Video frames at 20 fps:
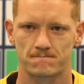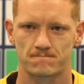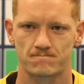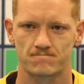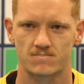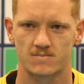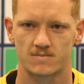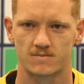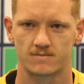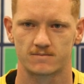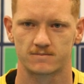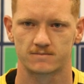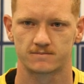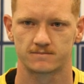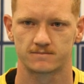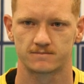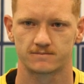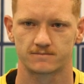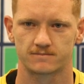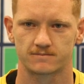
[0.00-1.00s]
Did the boys
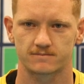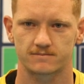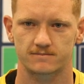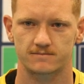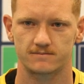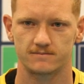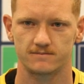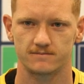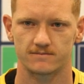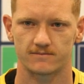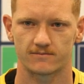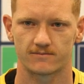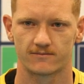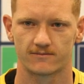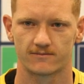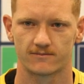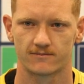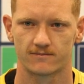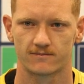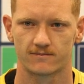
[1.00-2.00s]
a lot of
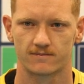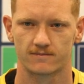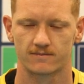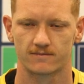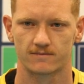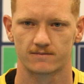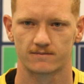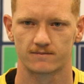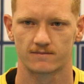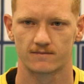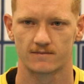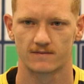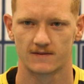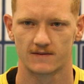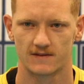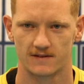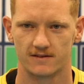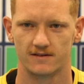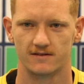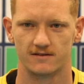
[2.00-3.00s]
congratulatory messages
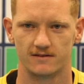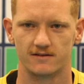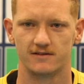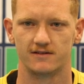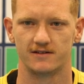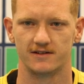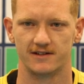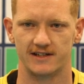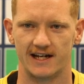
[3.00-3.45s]
for getting the ball?